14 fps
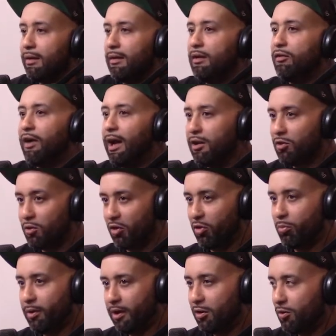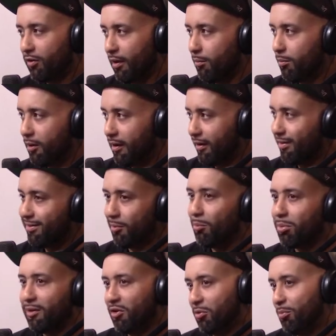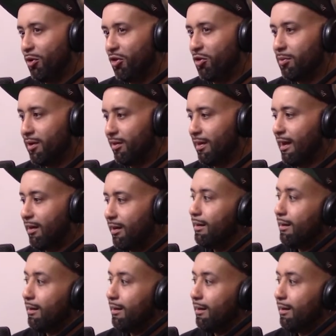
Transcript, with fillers: if I need to explain to somebody as simple as possible, it's like